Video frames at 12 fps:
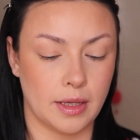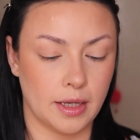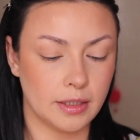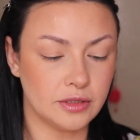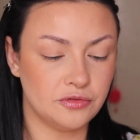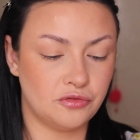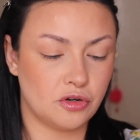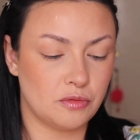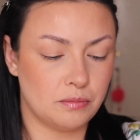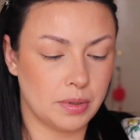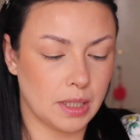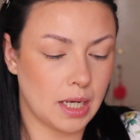And
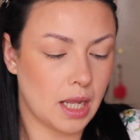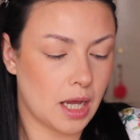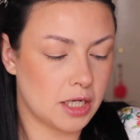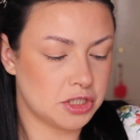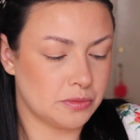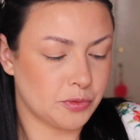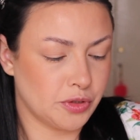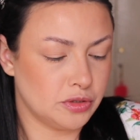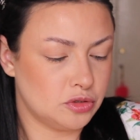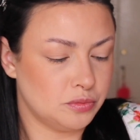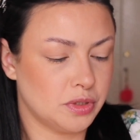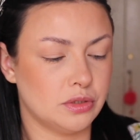for blush, I'm going
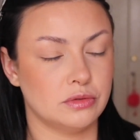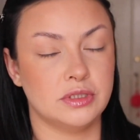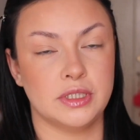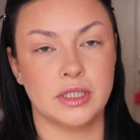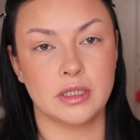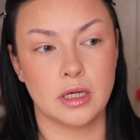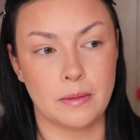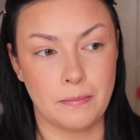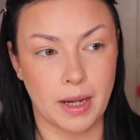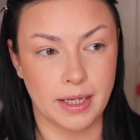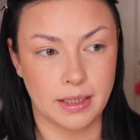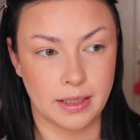to be using
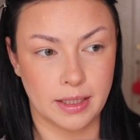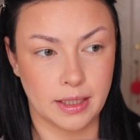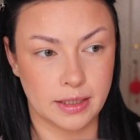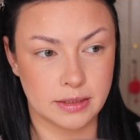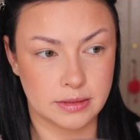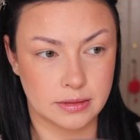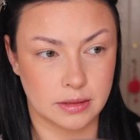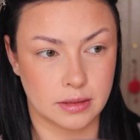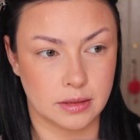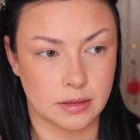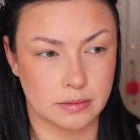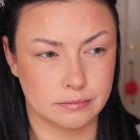my
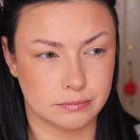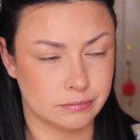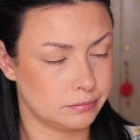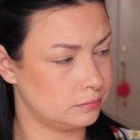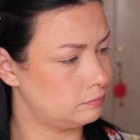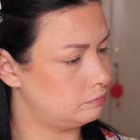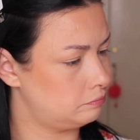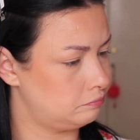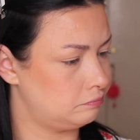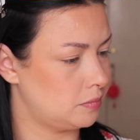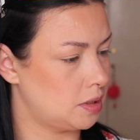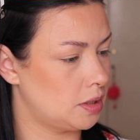NYX
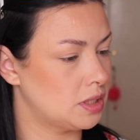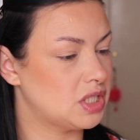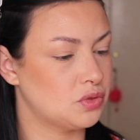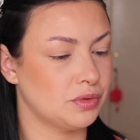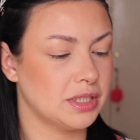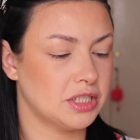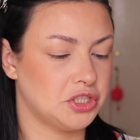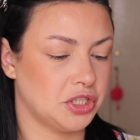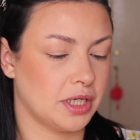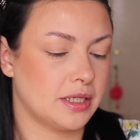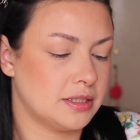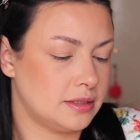Sweet
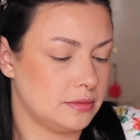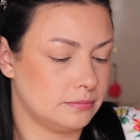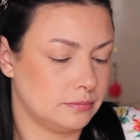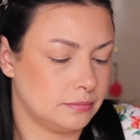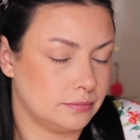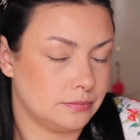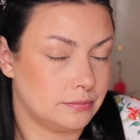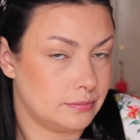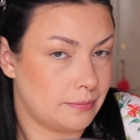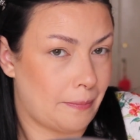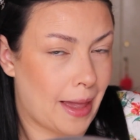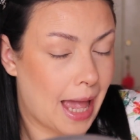Cheeks
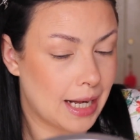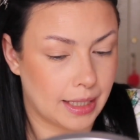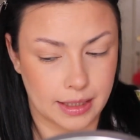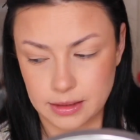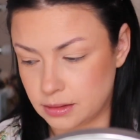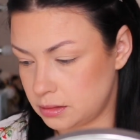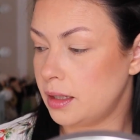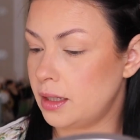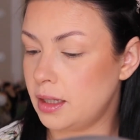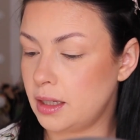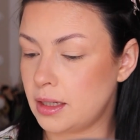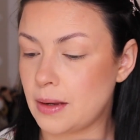palette,
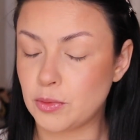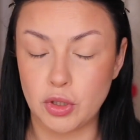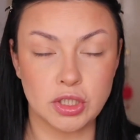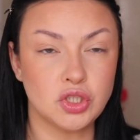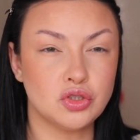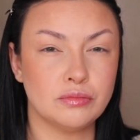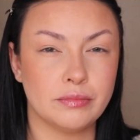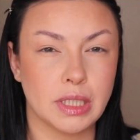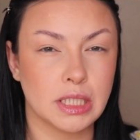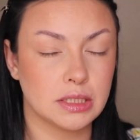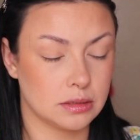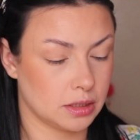and I'm going to
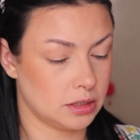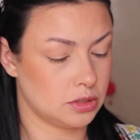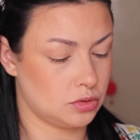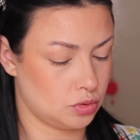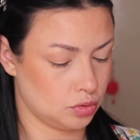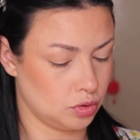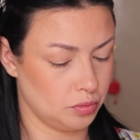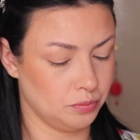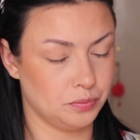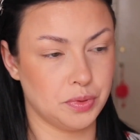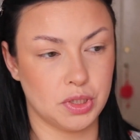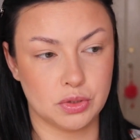mix these
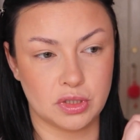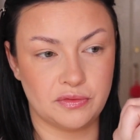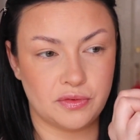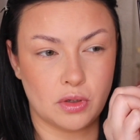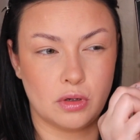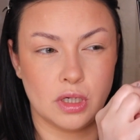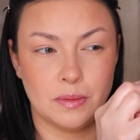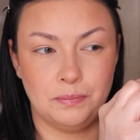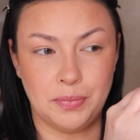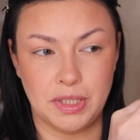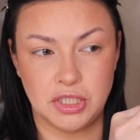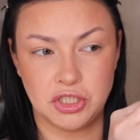two beautiful
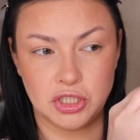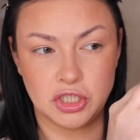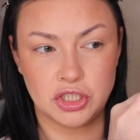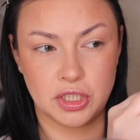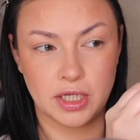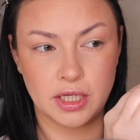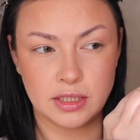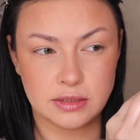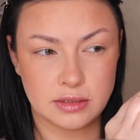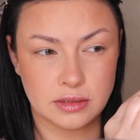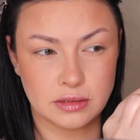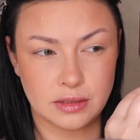peachy
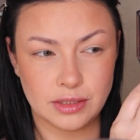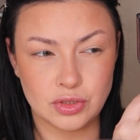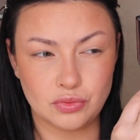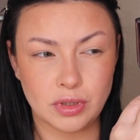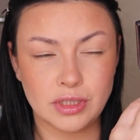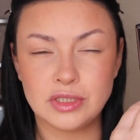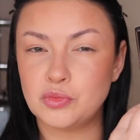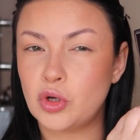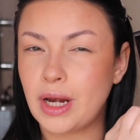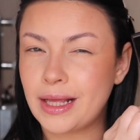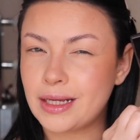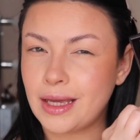shades. This one is
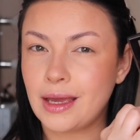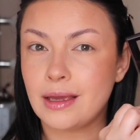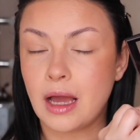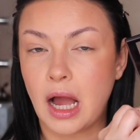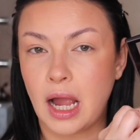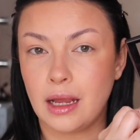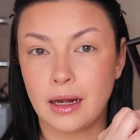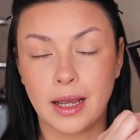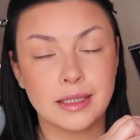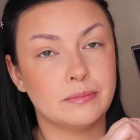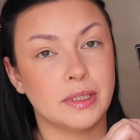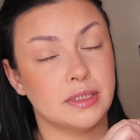more like a
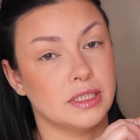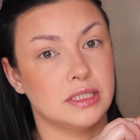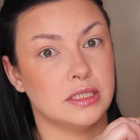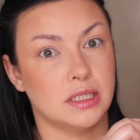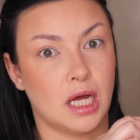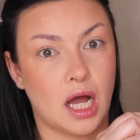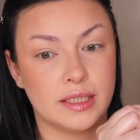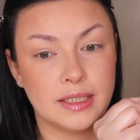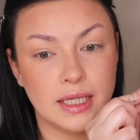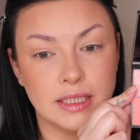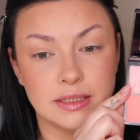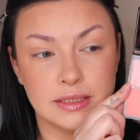highlight, but is
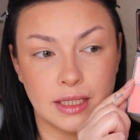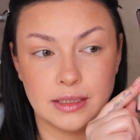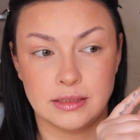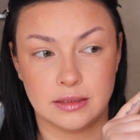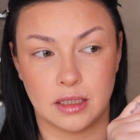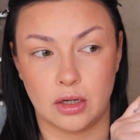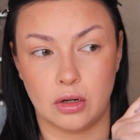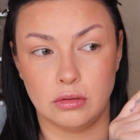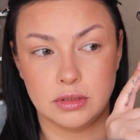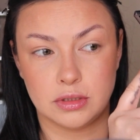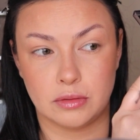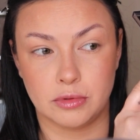not intense at
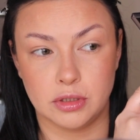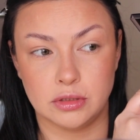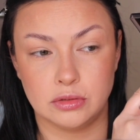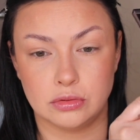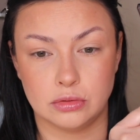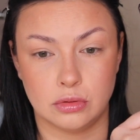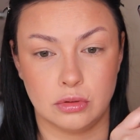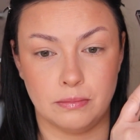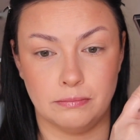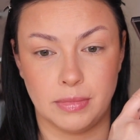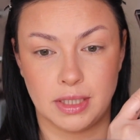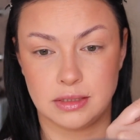all, so I'm going to
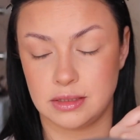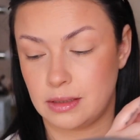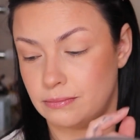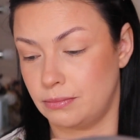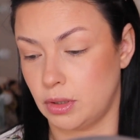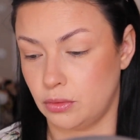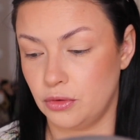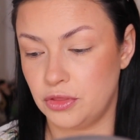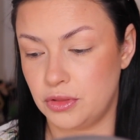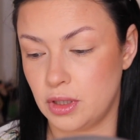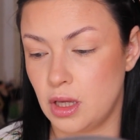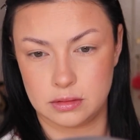mix them
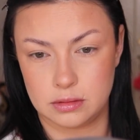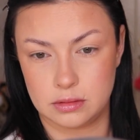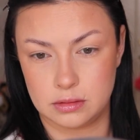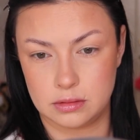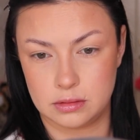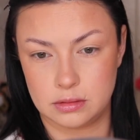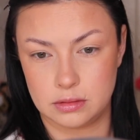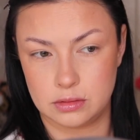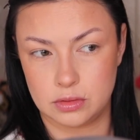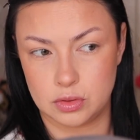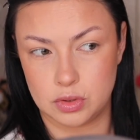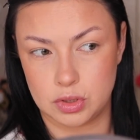both.
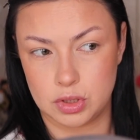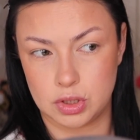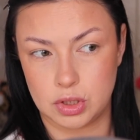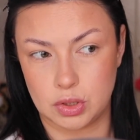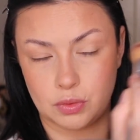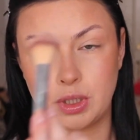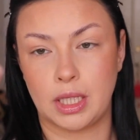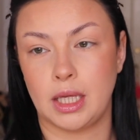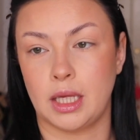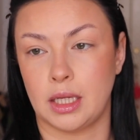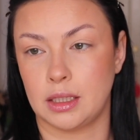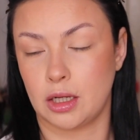
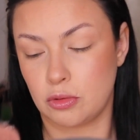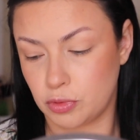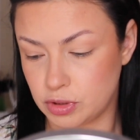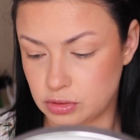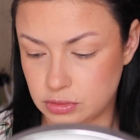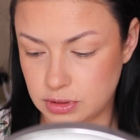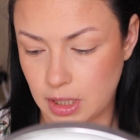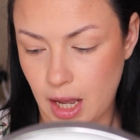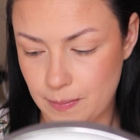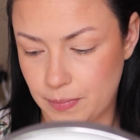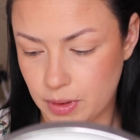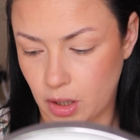Okay, now I'm going to
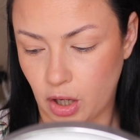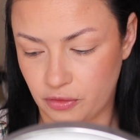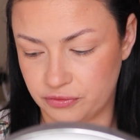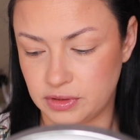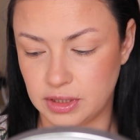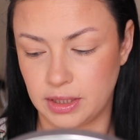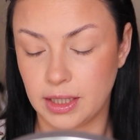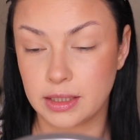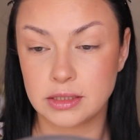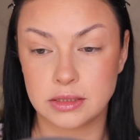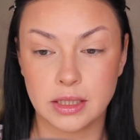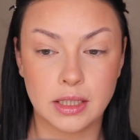tap off the
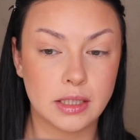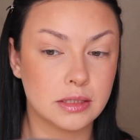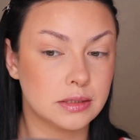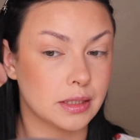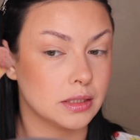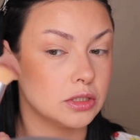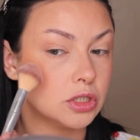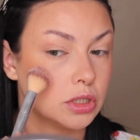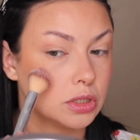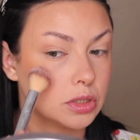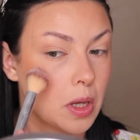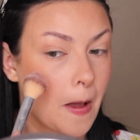excess and
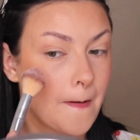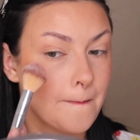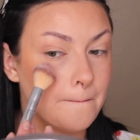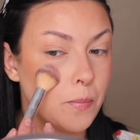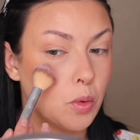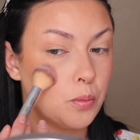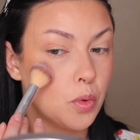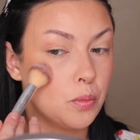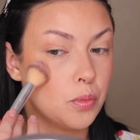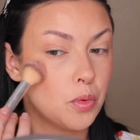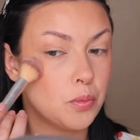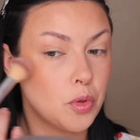just boop,
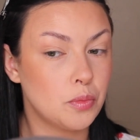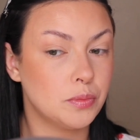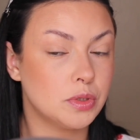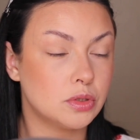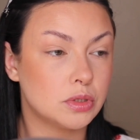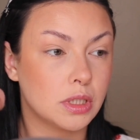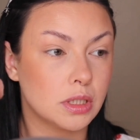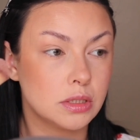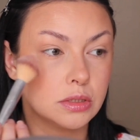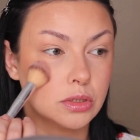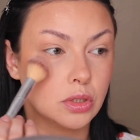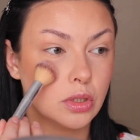boop, boop, boop, do
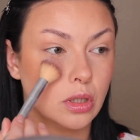this.